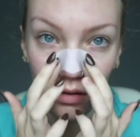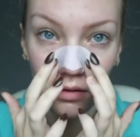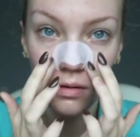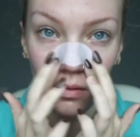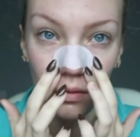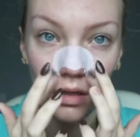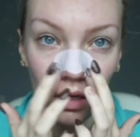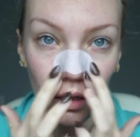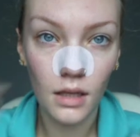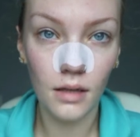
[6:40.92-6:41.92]
enough.
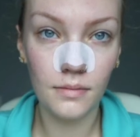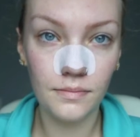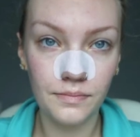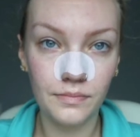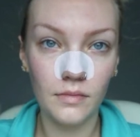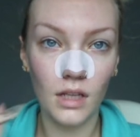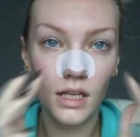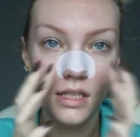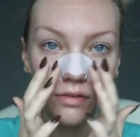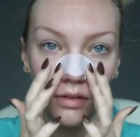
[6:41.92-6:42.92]
Okay.
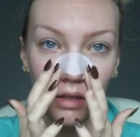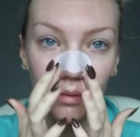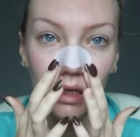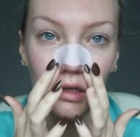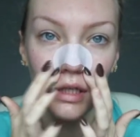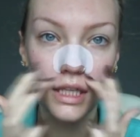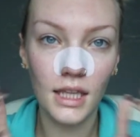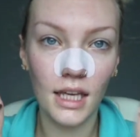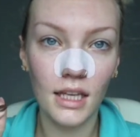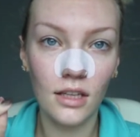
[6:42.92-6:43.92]
I definitely want to go like
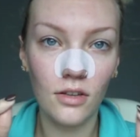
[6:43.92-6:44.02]
that.